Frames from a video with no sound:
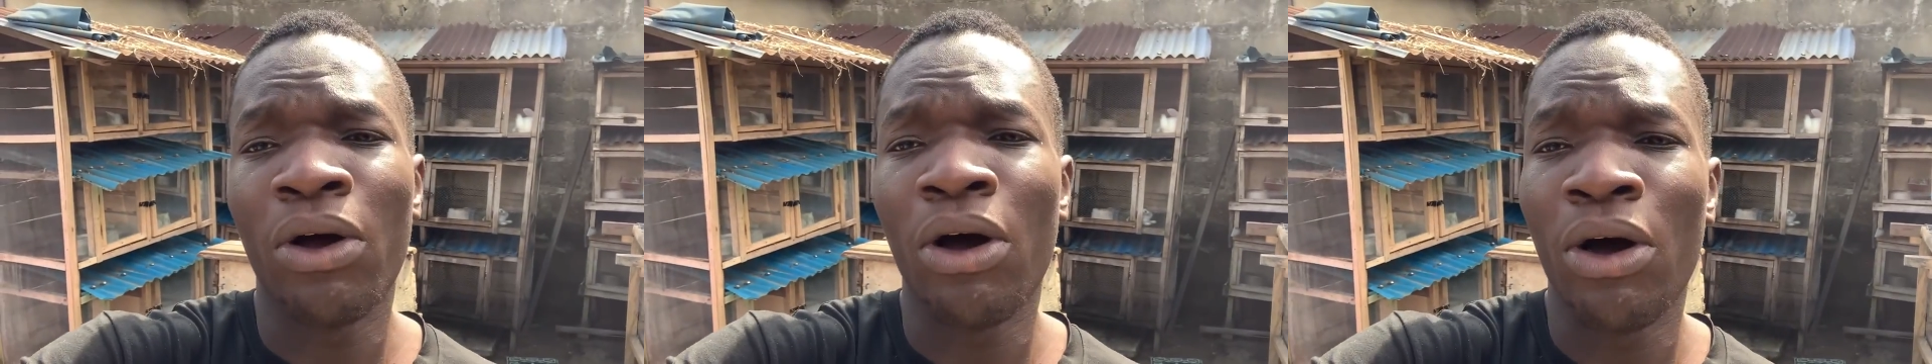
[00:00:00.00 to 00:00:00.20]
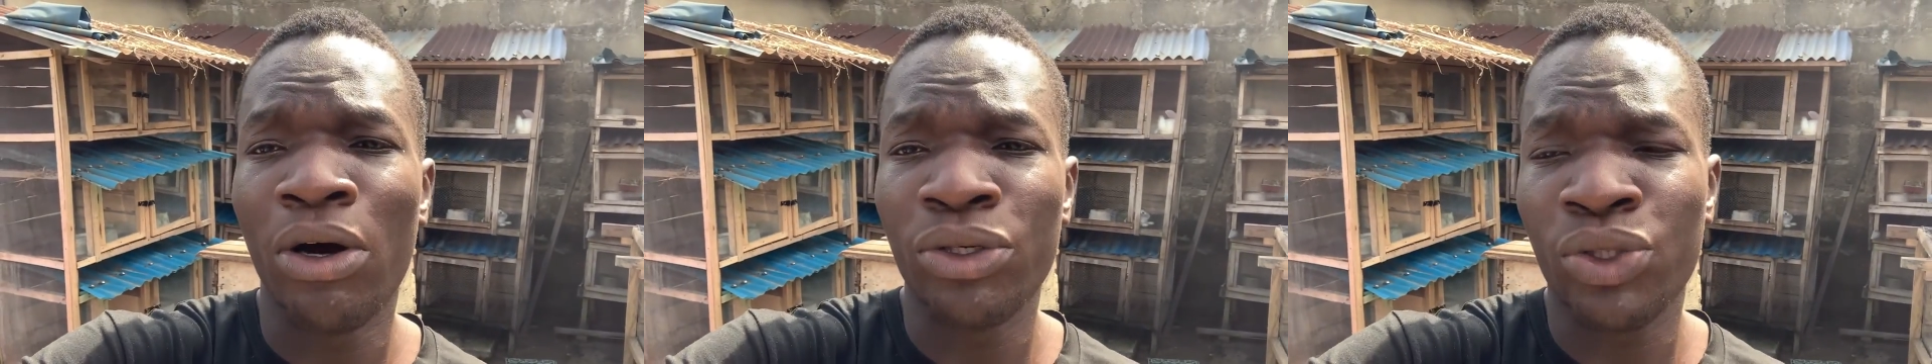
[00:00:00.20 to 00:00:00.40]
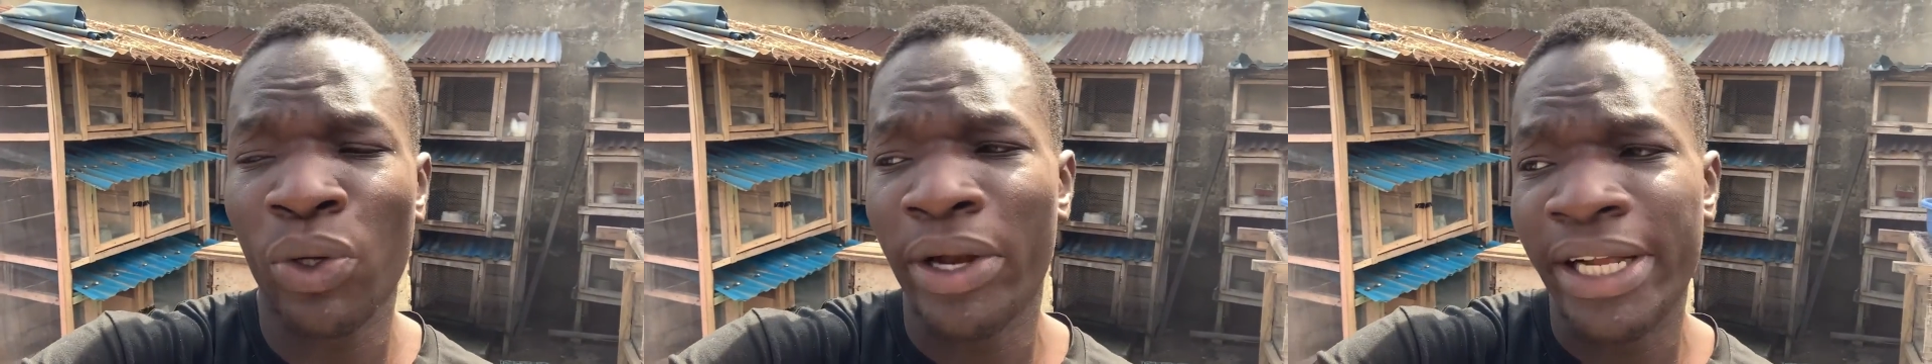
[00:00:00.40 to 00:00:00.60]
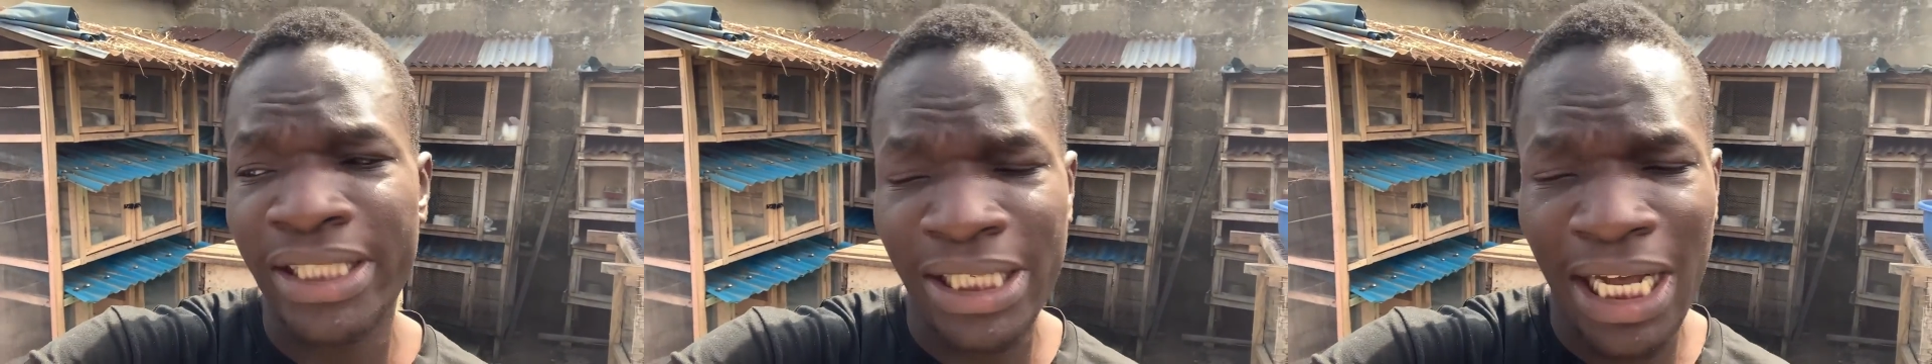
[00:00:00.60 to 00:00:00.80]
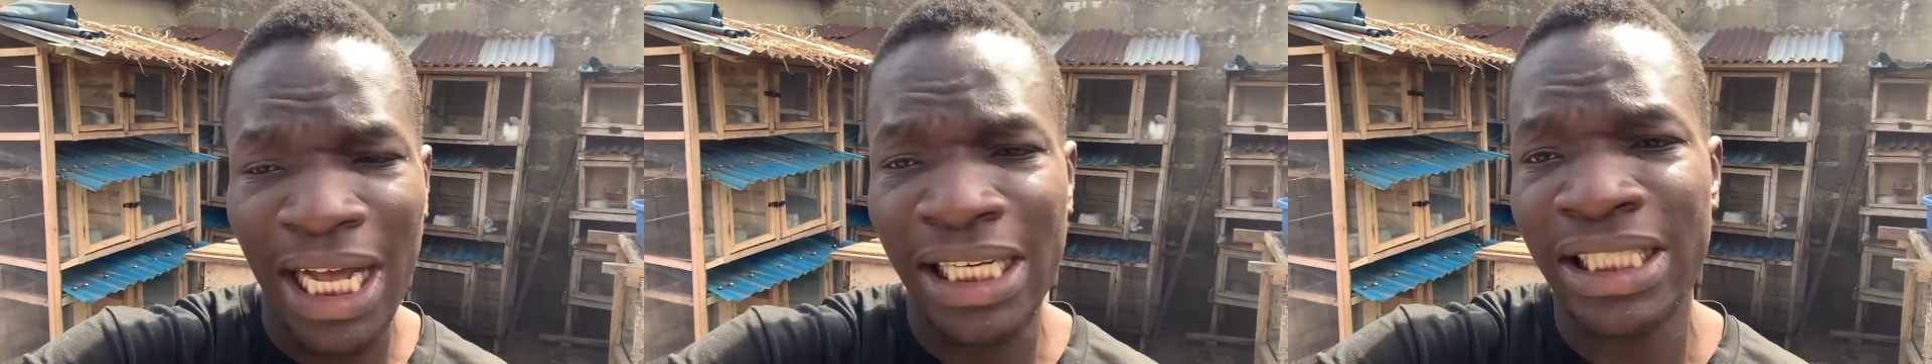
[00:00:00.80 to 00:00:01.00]
Also the
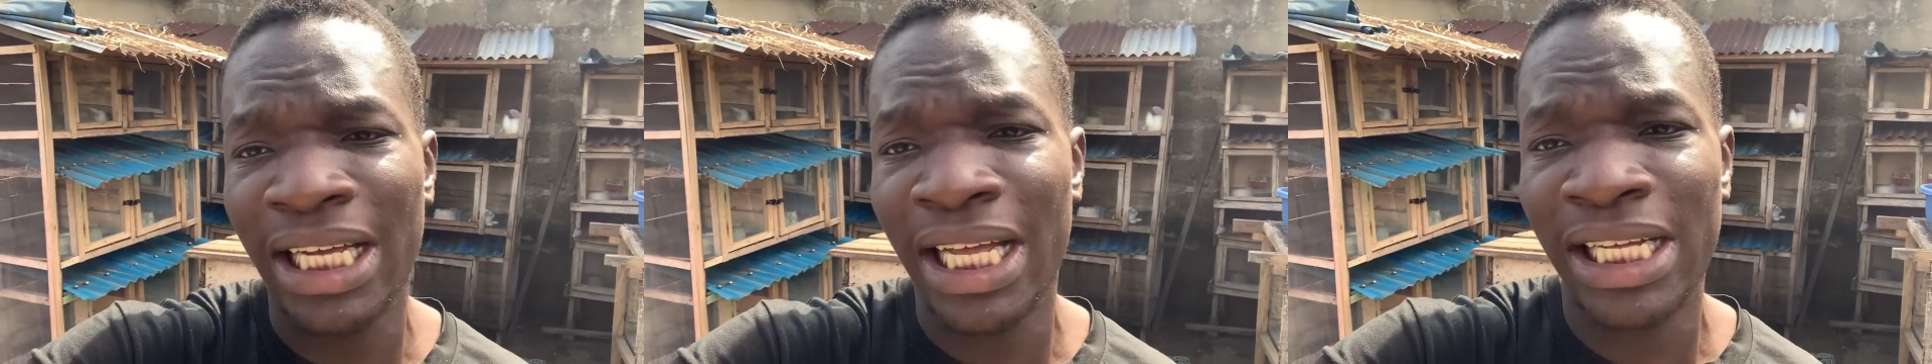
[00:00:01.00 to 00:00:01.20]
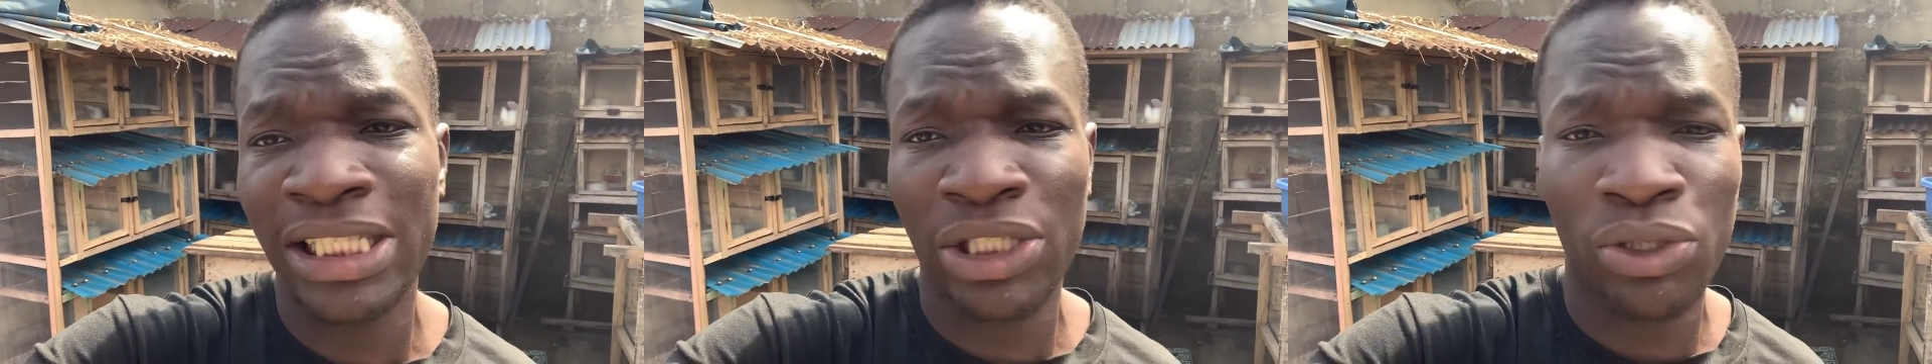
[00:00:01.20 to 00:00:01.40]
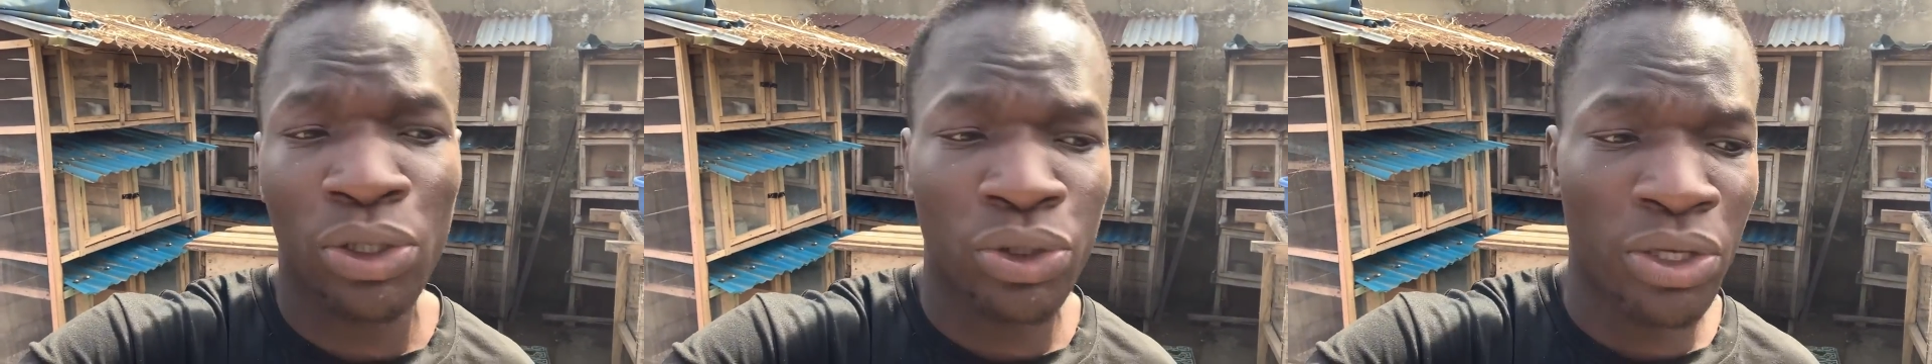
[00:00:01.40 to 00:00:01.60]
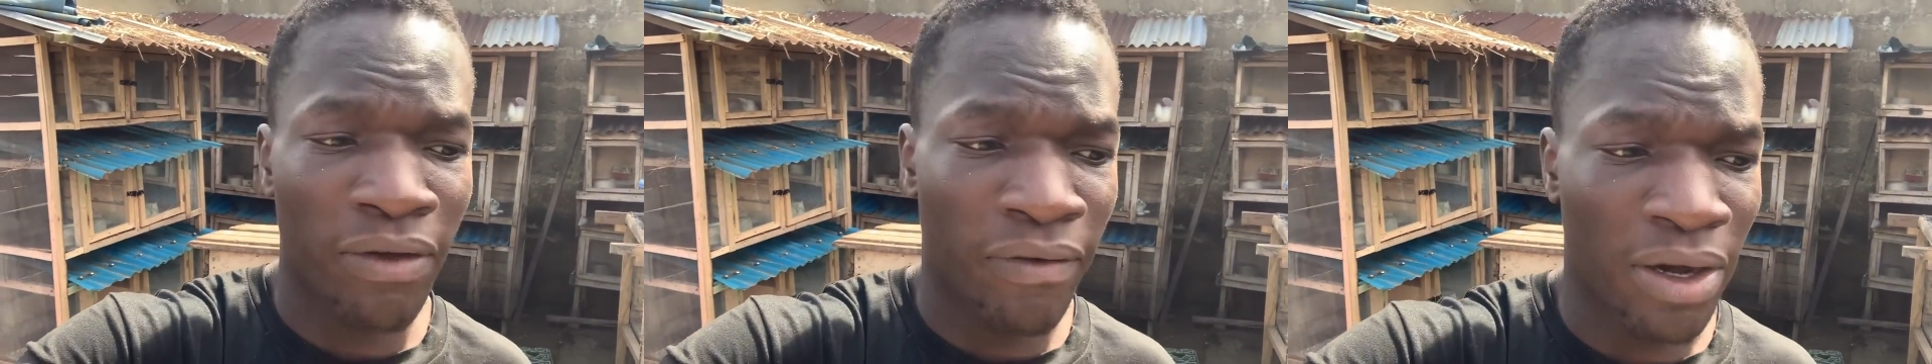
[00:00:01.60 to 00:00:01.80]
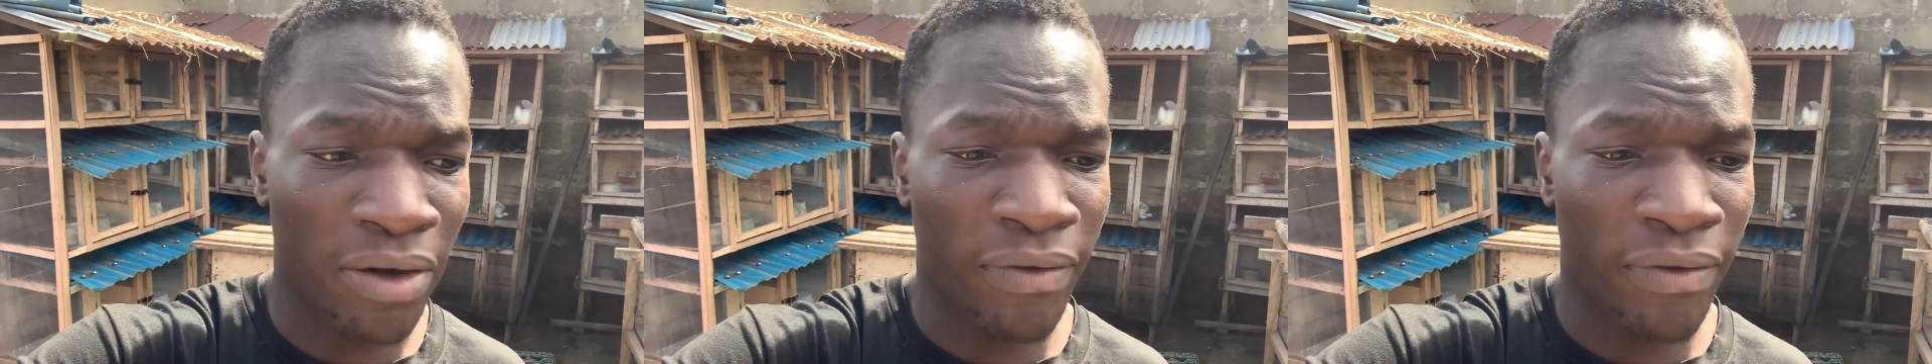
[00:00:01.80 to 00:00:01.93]
checker giant is also a very